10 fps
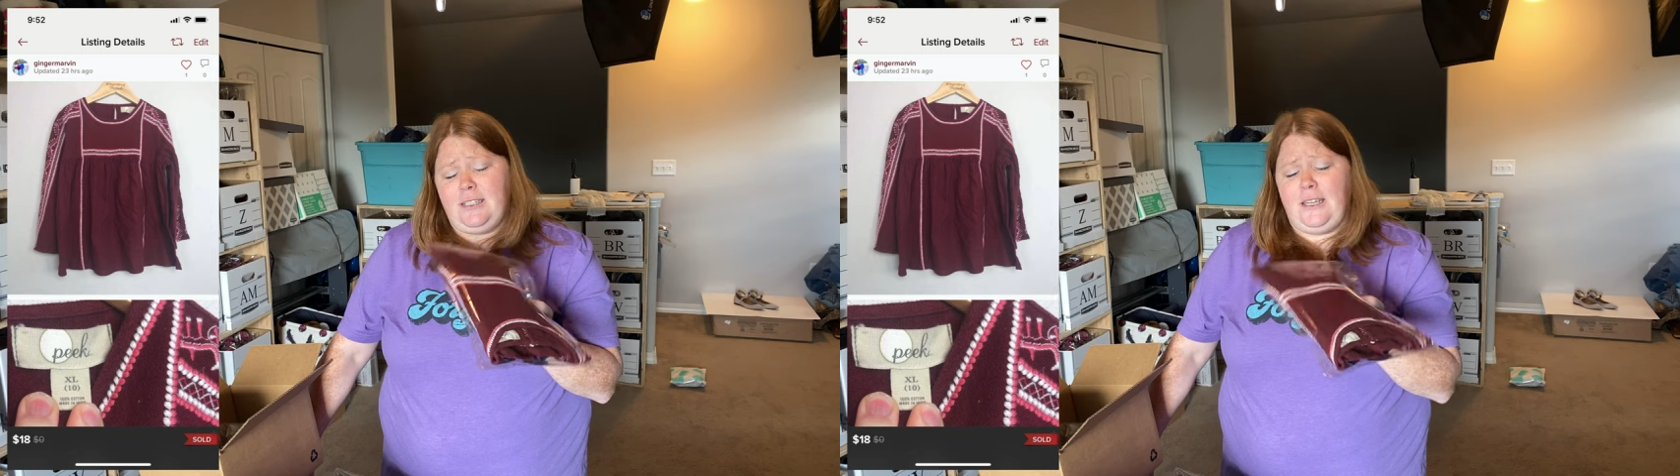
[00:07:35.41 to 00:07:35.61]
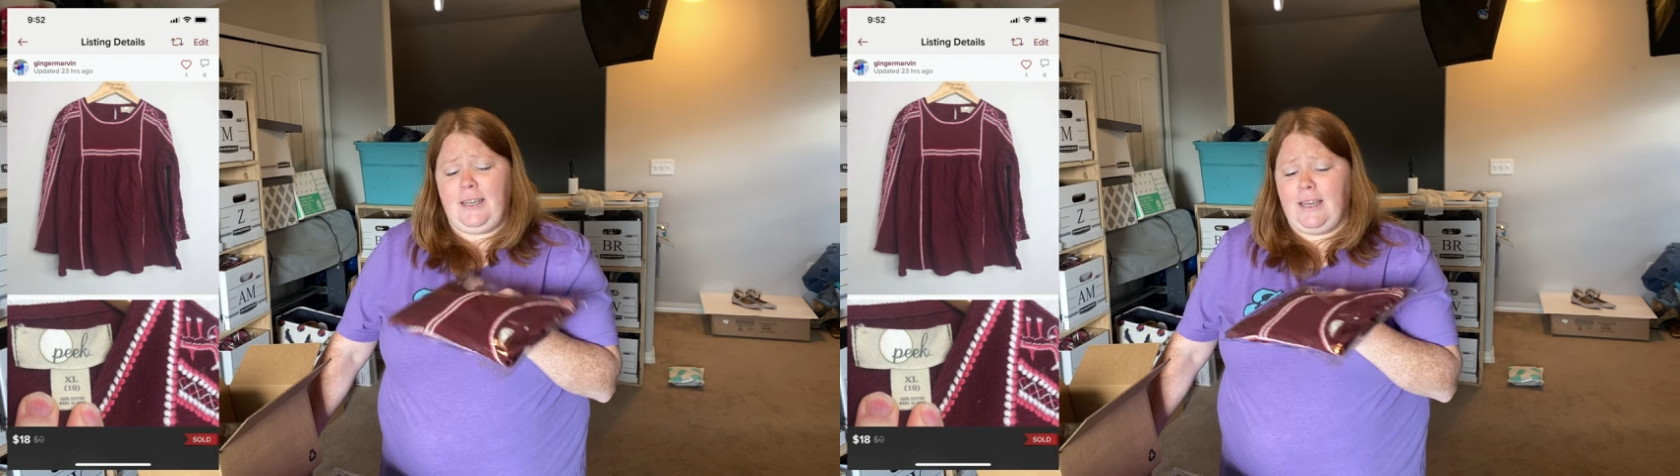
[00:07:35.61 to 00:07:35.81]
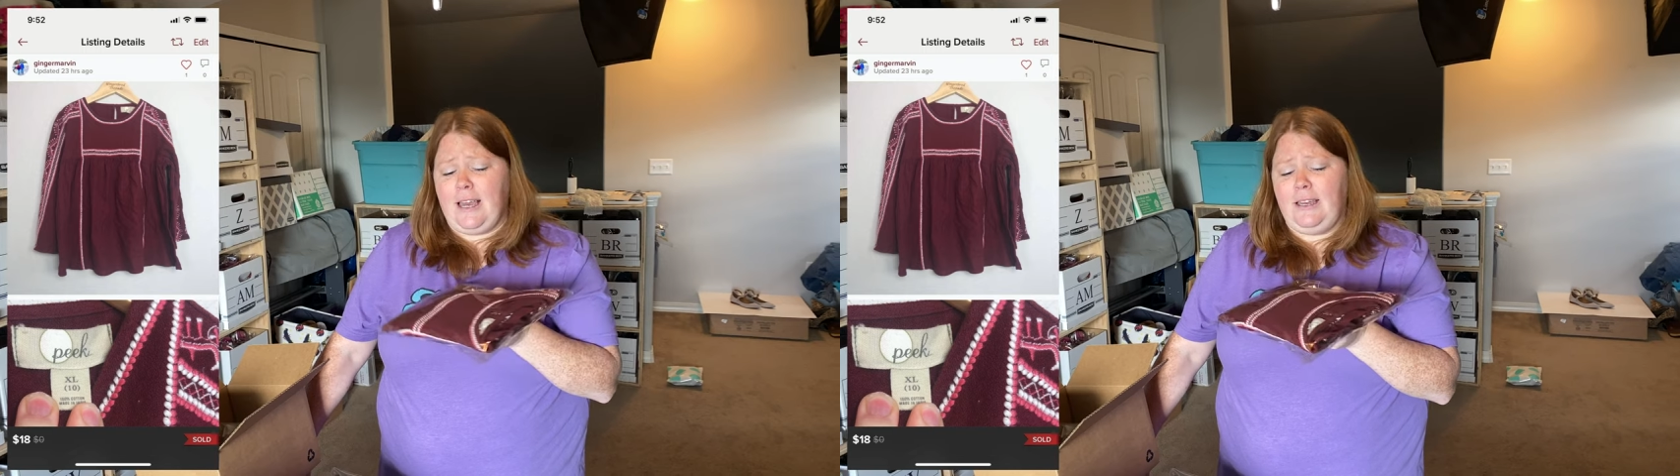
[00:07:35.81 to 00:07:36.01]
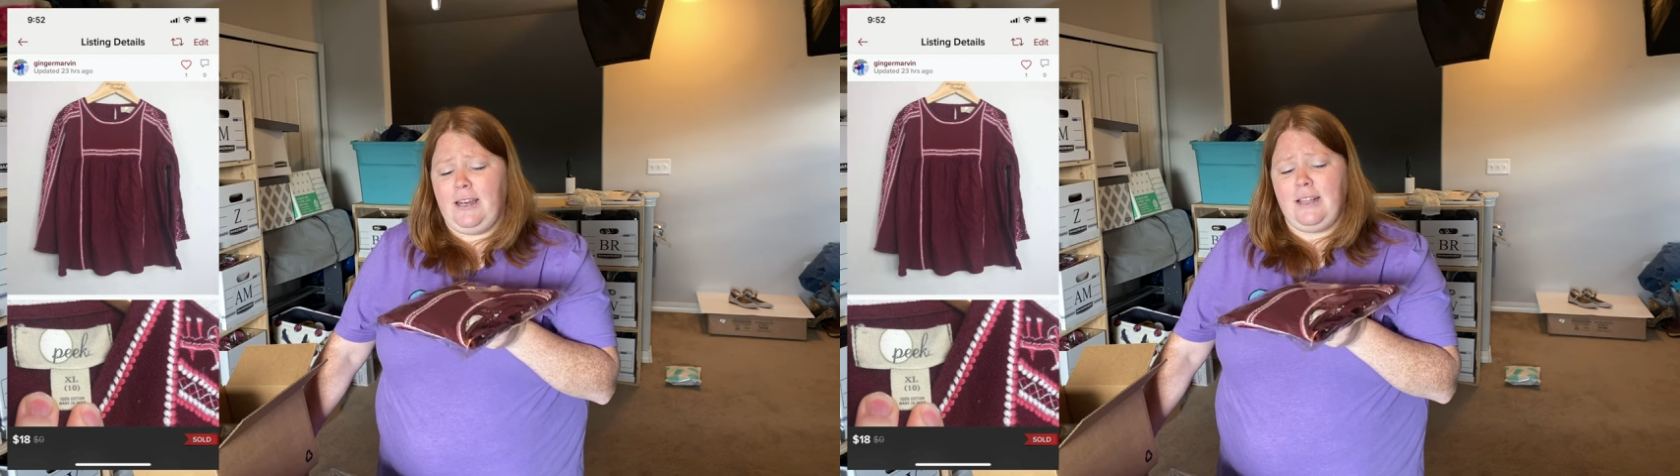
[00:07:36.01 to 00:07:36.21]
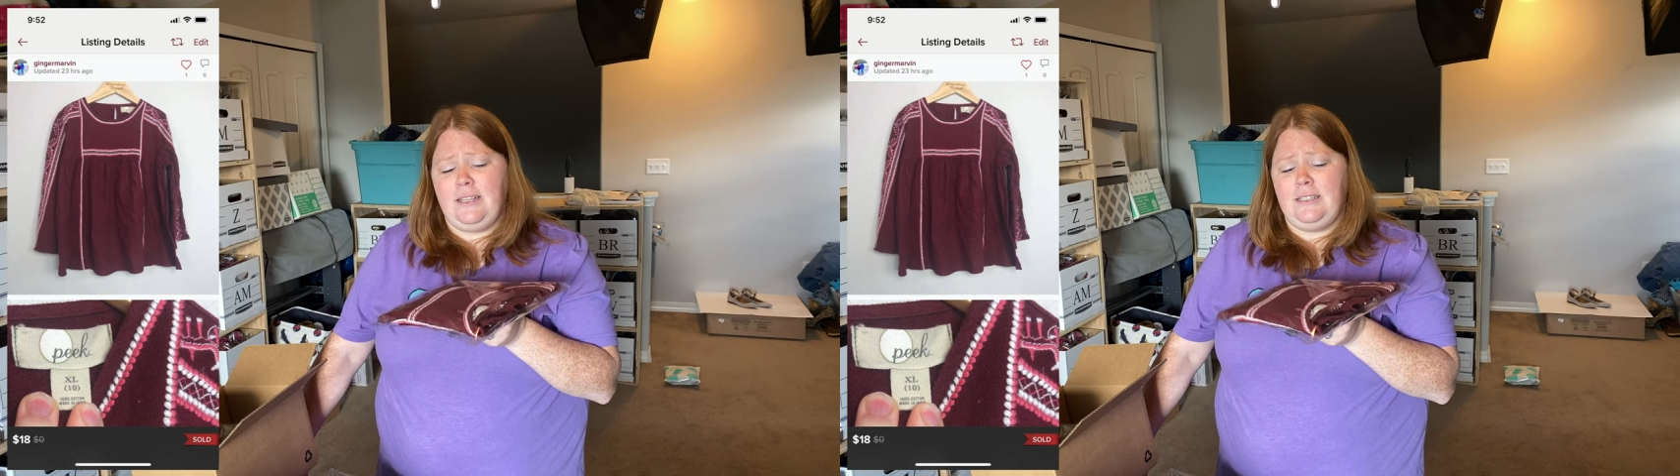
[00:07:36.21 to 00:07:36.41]
thinking I could
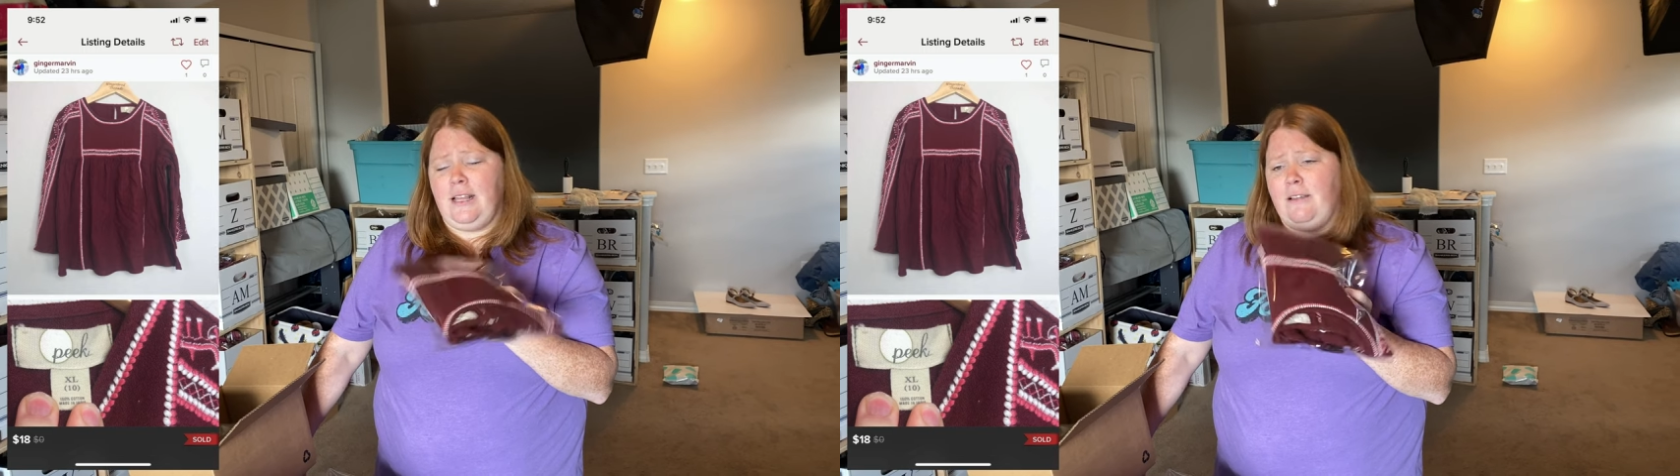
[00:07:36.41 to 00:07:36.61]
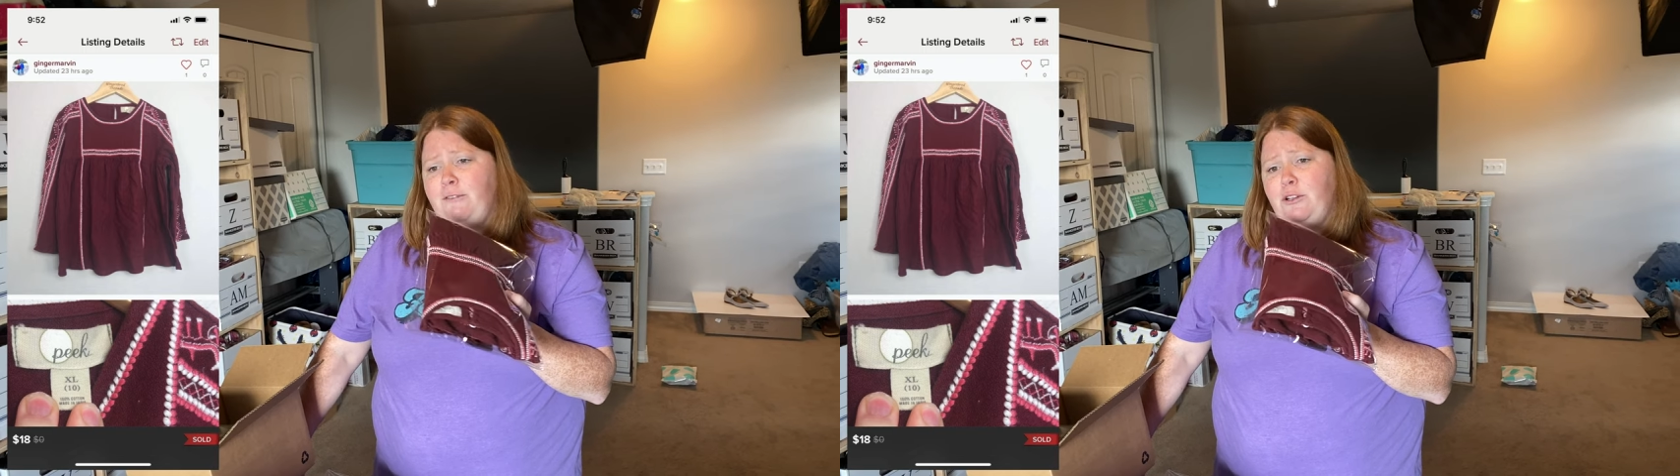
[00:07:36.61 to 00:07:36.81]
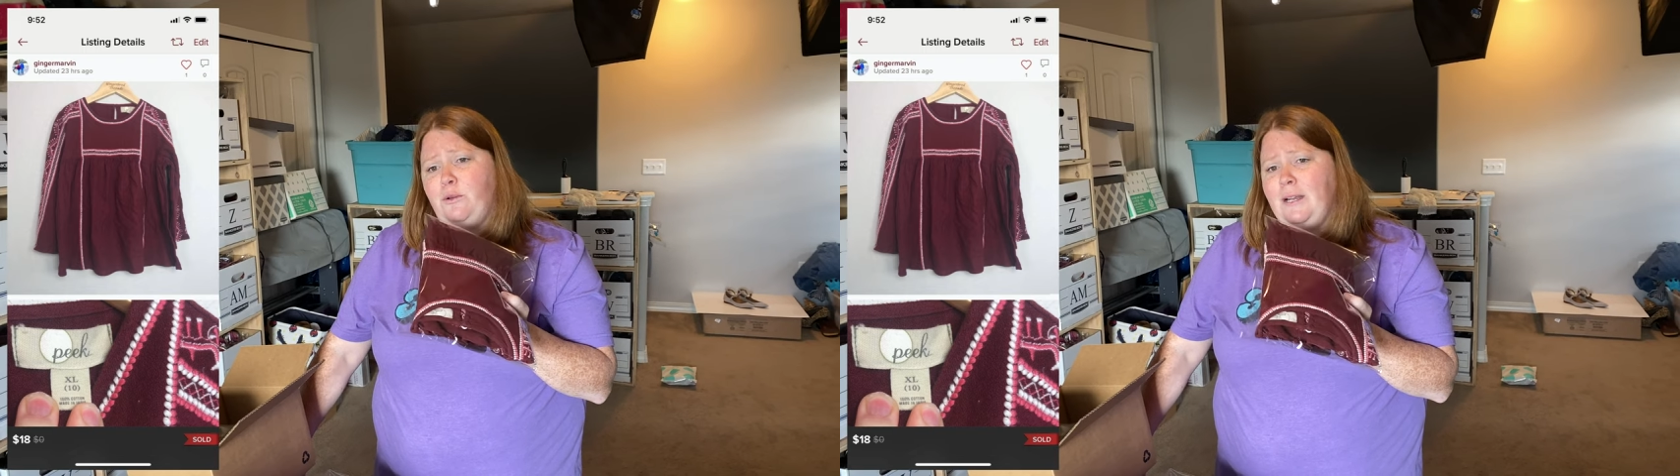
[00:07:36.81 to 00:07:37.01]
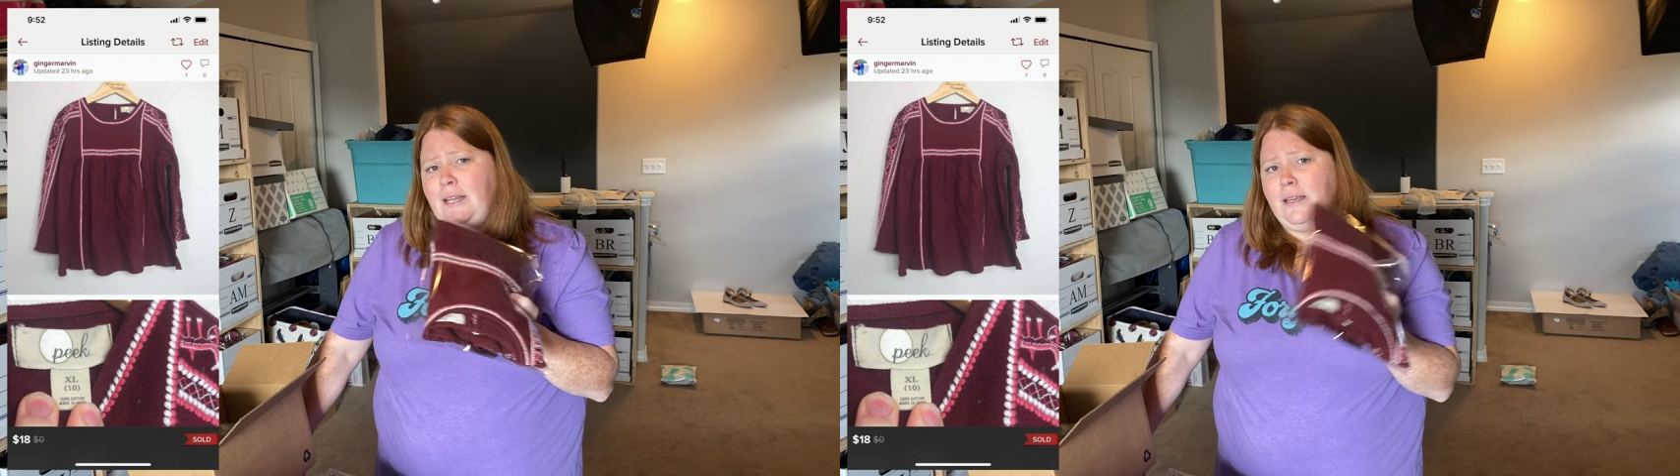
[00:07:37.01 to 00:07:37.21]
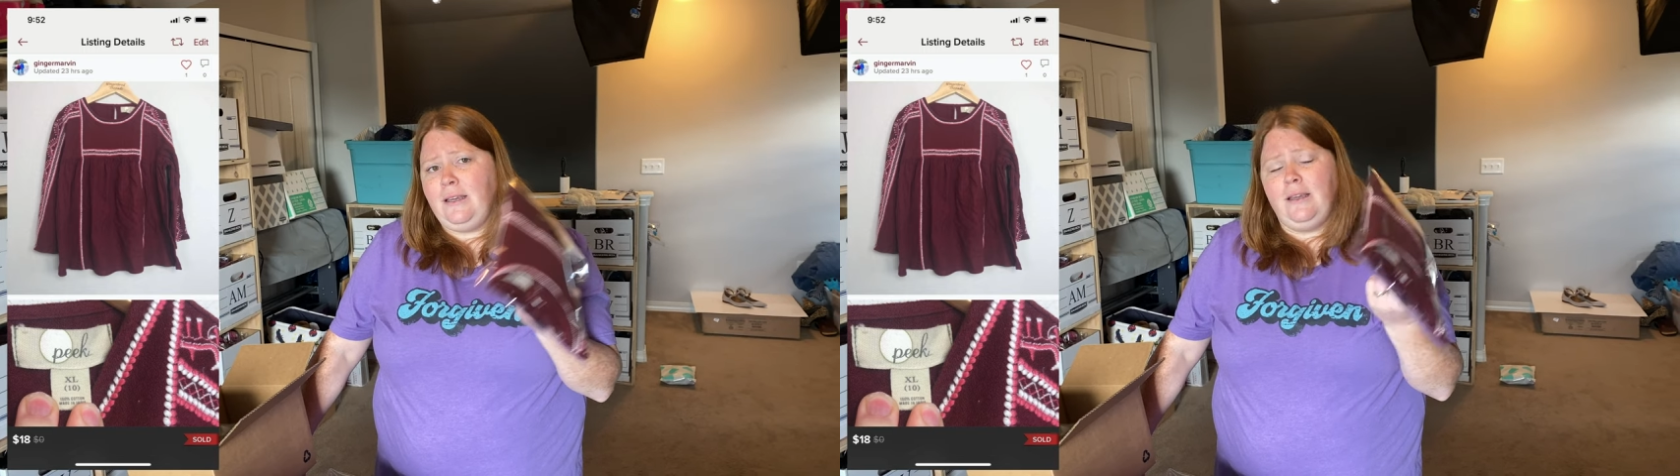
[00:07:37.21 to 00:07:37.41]
at least sell it for 20